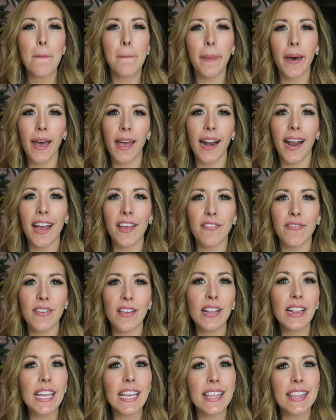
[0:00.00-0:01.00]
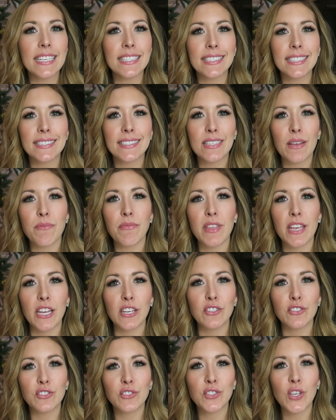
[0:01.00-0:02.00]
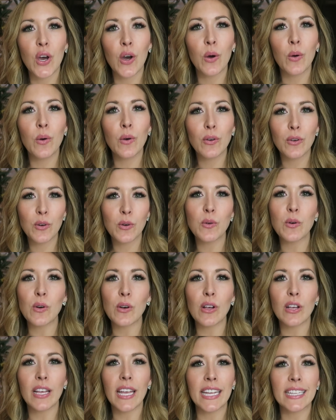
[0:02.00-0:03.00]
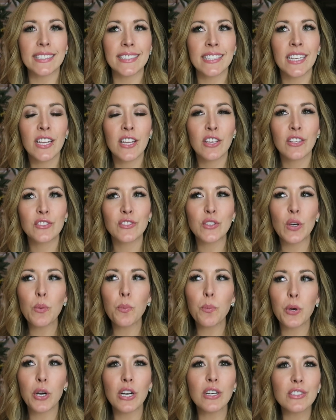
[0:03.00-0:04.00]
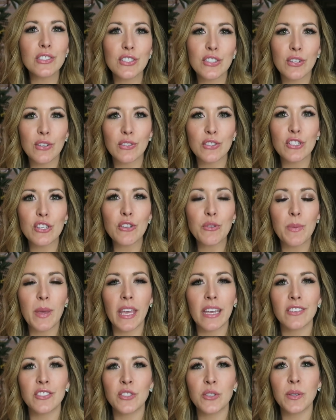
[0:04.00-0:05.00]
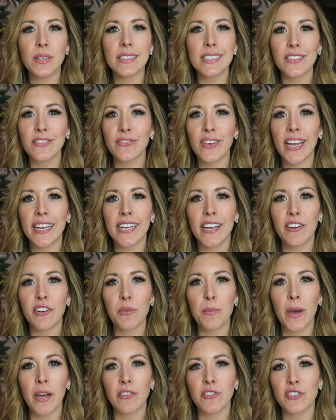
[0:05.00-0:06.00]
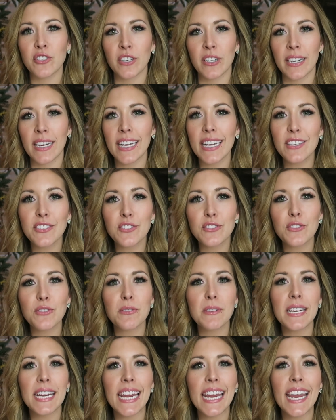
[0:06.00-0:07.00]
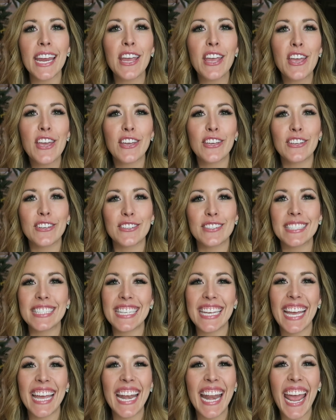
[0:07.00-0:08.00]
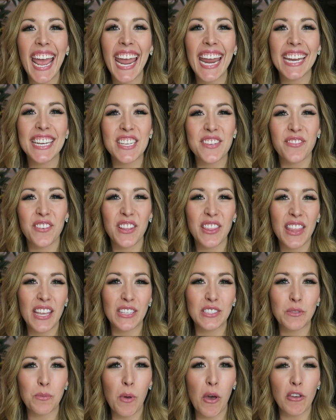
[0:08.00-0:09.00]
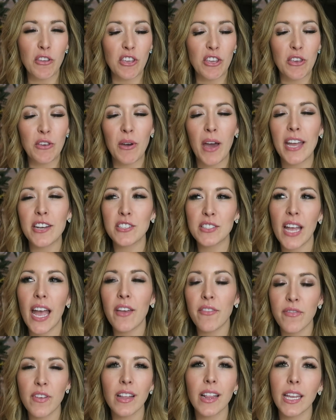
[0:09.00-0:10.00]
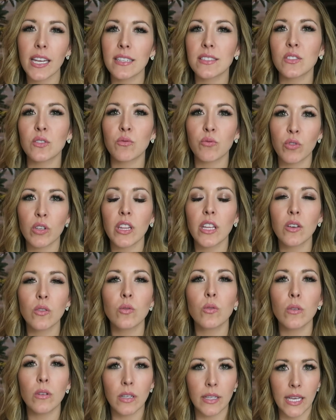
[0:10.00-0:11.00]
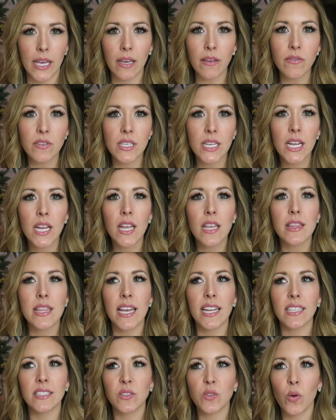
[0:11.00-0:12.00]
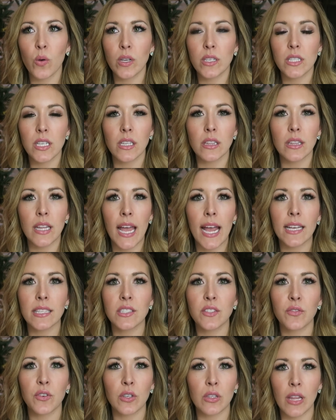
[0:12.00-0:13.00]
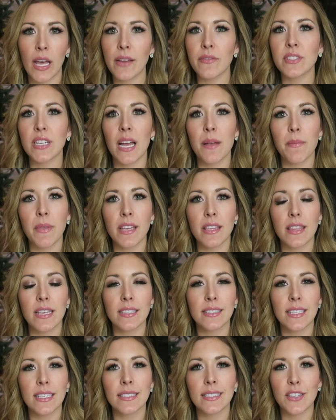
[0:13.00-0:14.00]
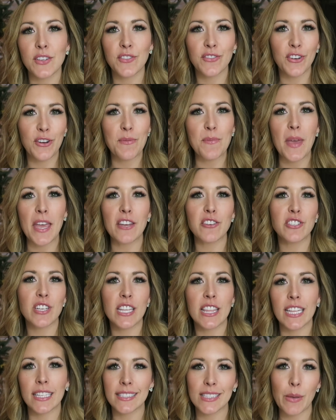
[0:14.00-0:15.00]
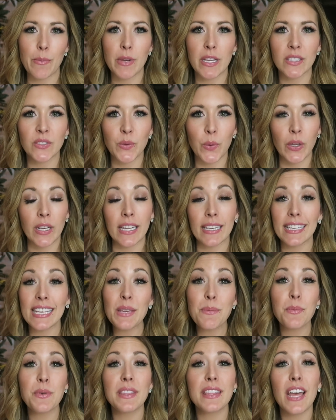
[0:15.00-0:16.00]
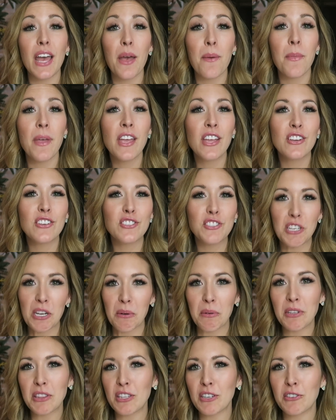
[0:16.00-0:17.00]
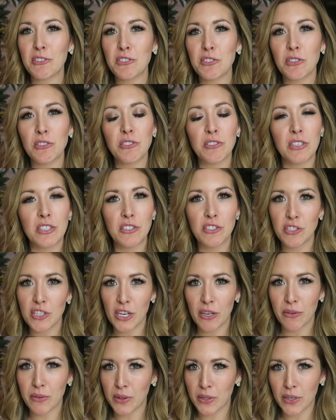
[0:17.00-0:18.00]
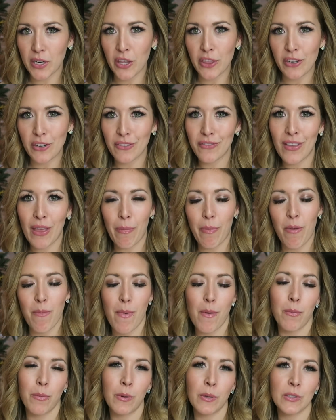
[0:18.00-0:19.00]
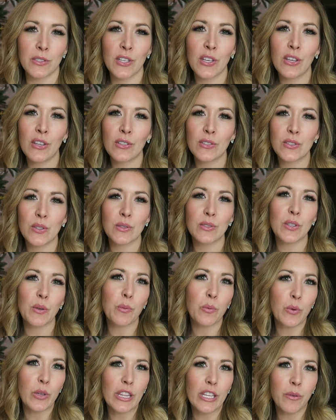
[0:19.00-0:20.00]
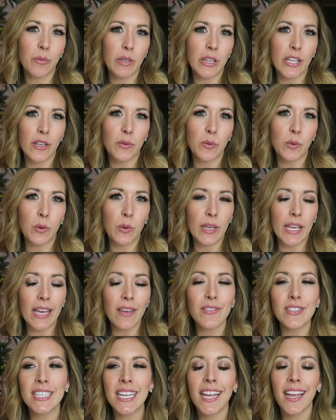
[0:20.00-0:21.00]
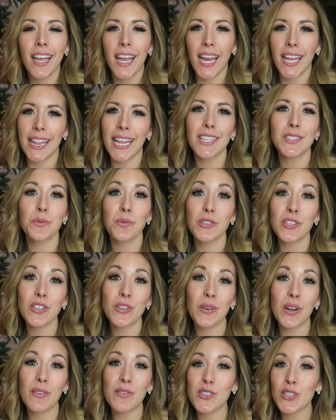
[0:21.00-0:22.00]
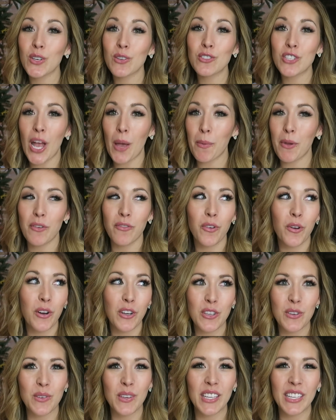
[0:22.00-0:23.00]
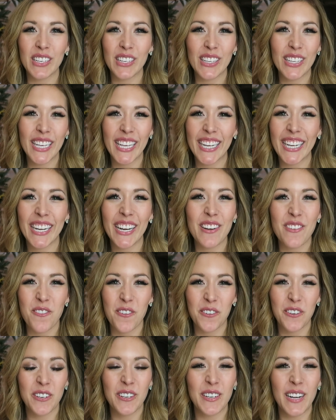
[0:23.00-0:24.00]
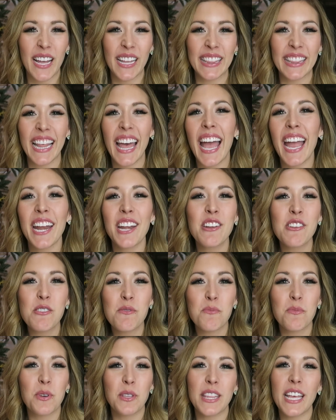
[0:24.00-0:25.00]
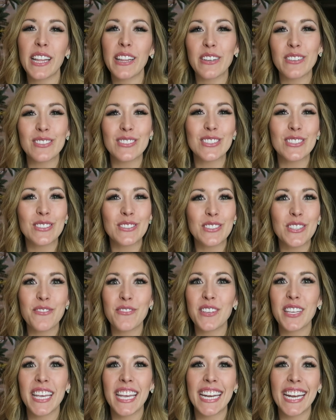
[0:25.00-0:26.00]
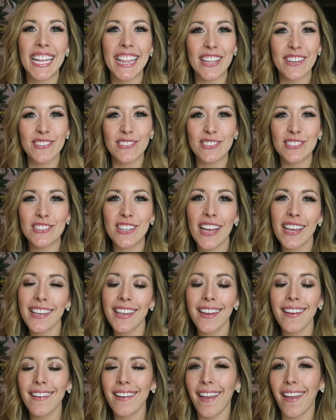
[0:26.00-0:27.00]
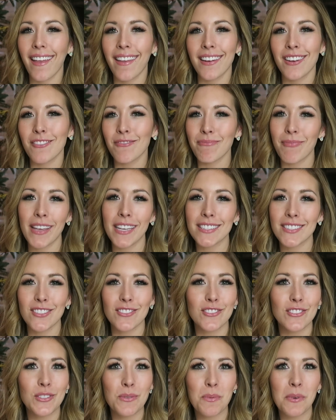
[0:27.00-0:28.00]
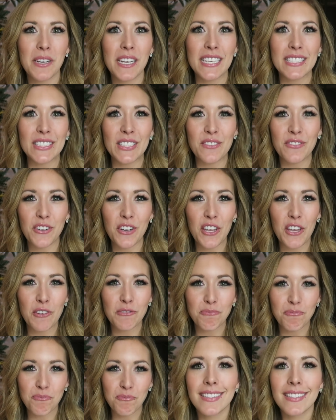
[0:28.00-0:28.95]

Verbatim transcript: But I feel like this is something so cool. It's so personal too because you get to find out about your history, your DNA, different things about you. I just I feel like it's a really cool gift that is going to last for a lifetime. Like this is information that somebody is going to keep with them, share with their children, share with their other family members. So it's a really, really cool gift. And that's one you don't have to go shopping for. You can get it and order it online, put that little certificate in their stocking and makes it super easy for you.